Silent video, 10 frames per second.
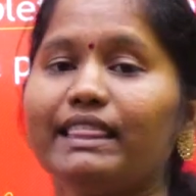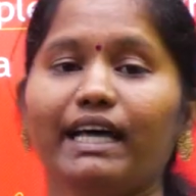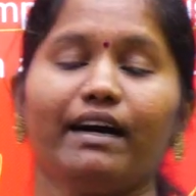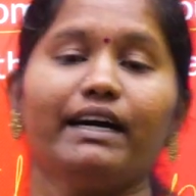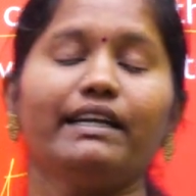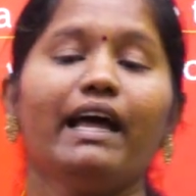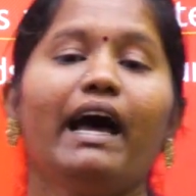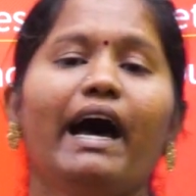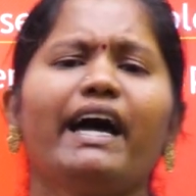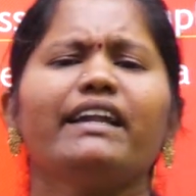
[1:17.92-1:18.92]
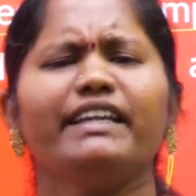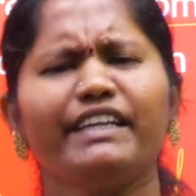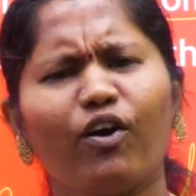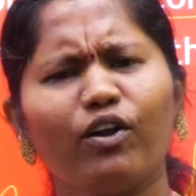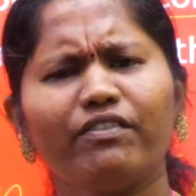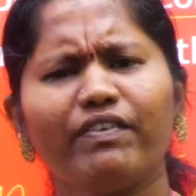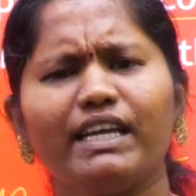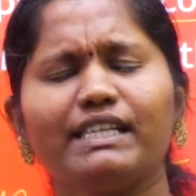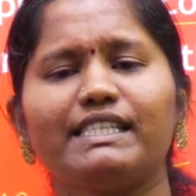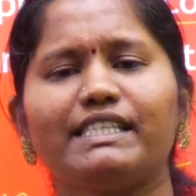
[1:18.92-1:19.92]
thought, and it
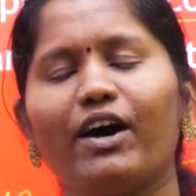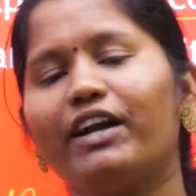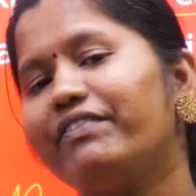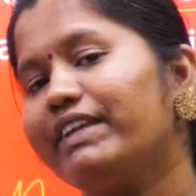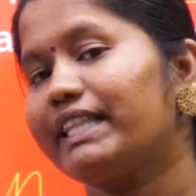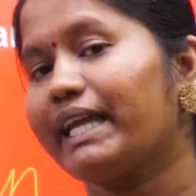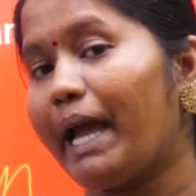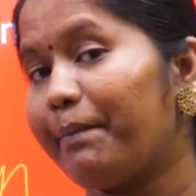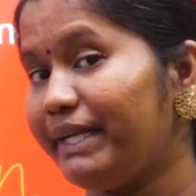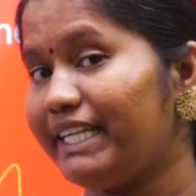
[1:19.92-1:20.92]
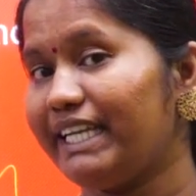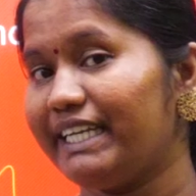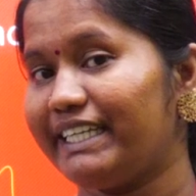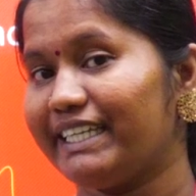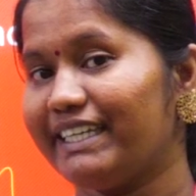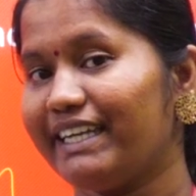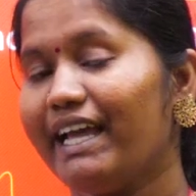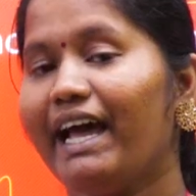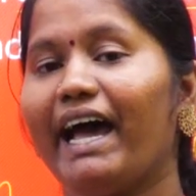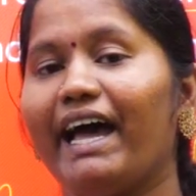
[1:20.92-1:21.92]
always starts with the capital letter
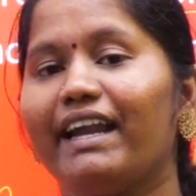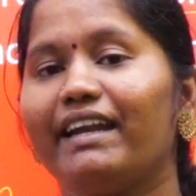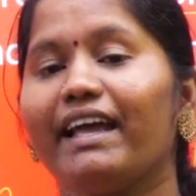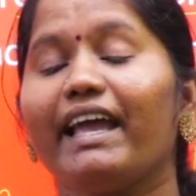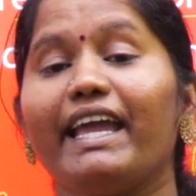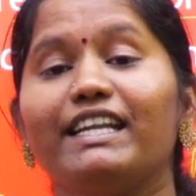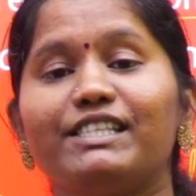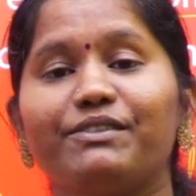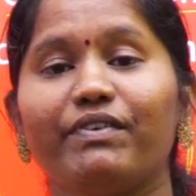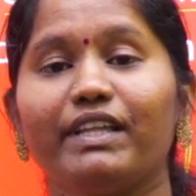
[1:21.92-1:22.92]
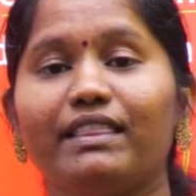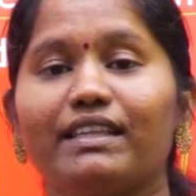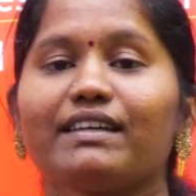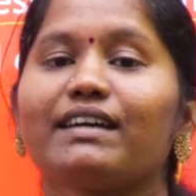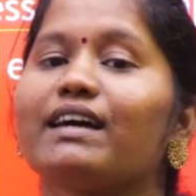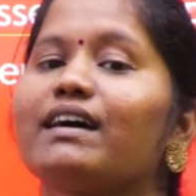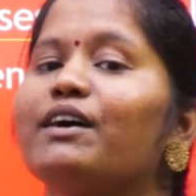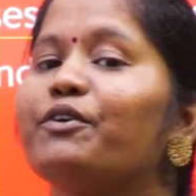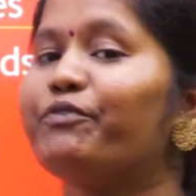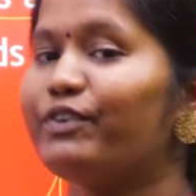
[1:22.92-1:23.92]
and ends with
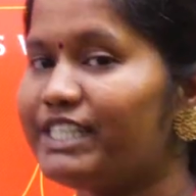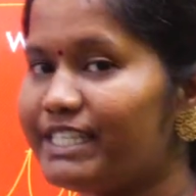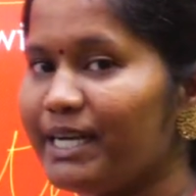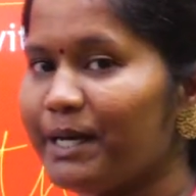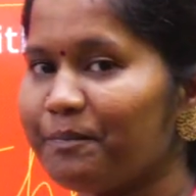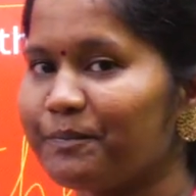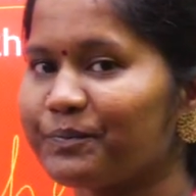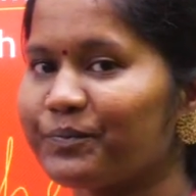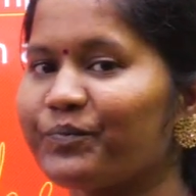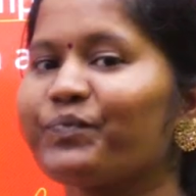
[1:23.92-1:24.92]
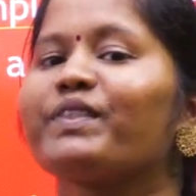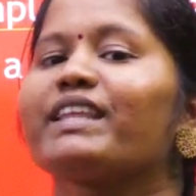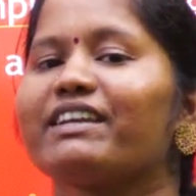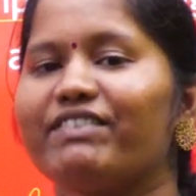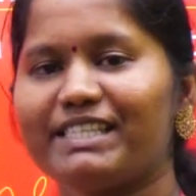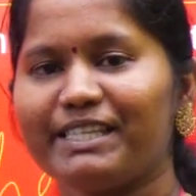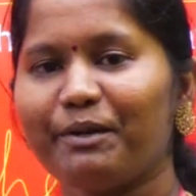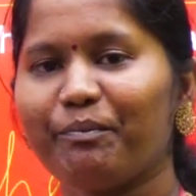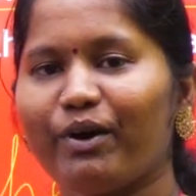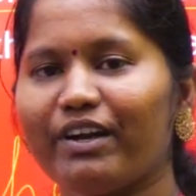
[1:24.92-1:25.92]
full stop,
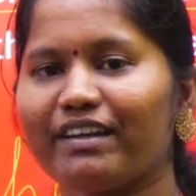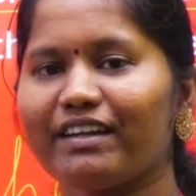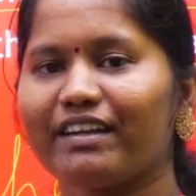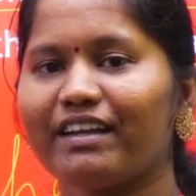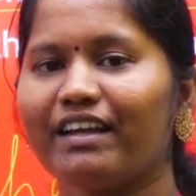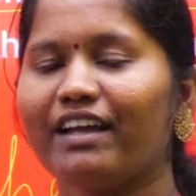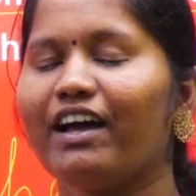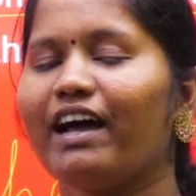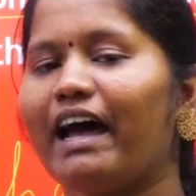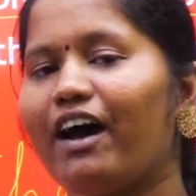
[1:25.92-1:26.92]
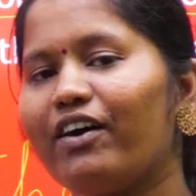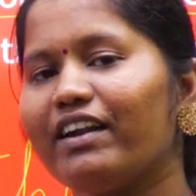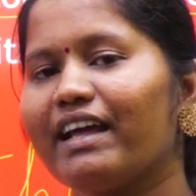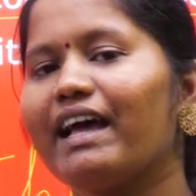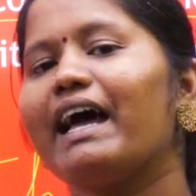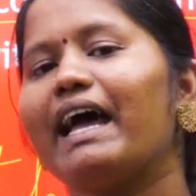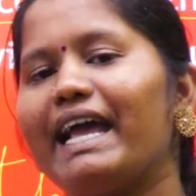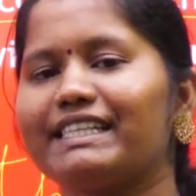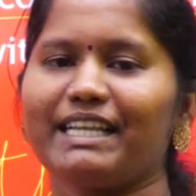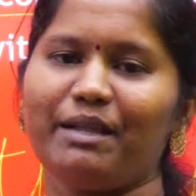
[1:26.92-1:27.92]
question mark, or
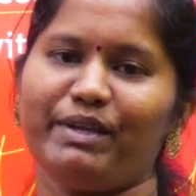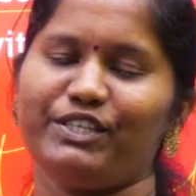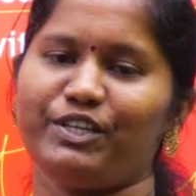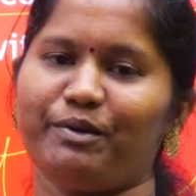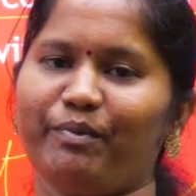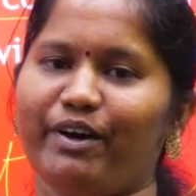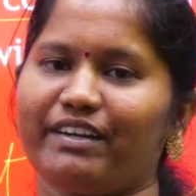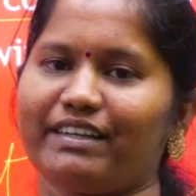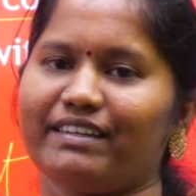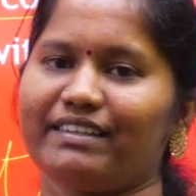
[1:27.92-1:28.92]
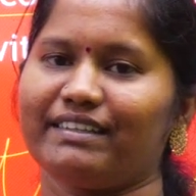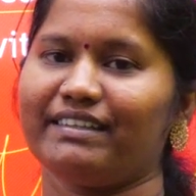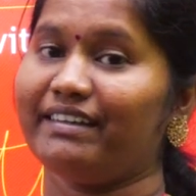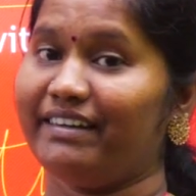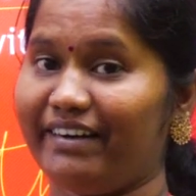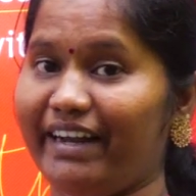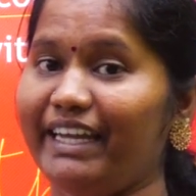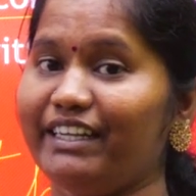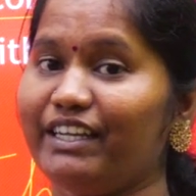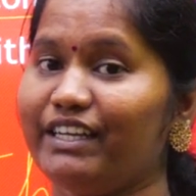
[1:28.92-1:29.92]
exclamation mark,
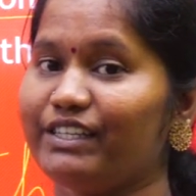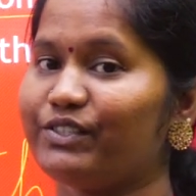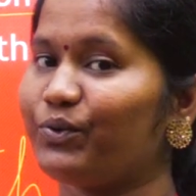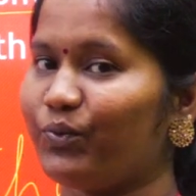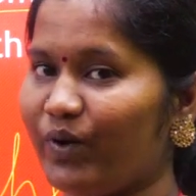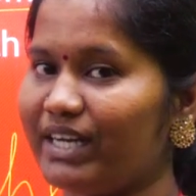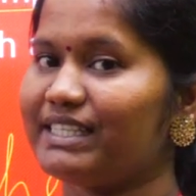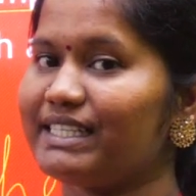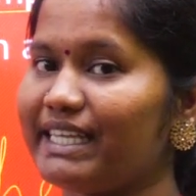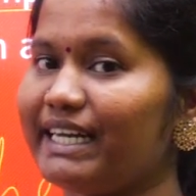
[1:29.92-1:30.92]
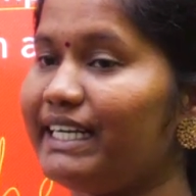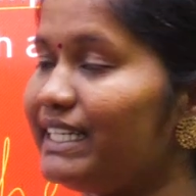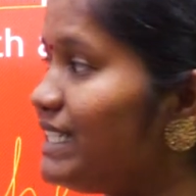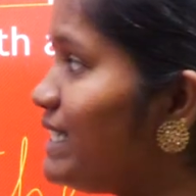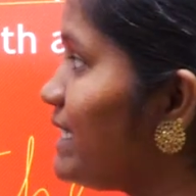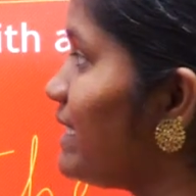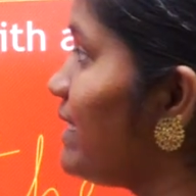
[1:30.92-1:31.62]
right? So what is a sentence?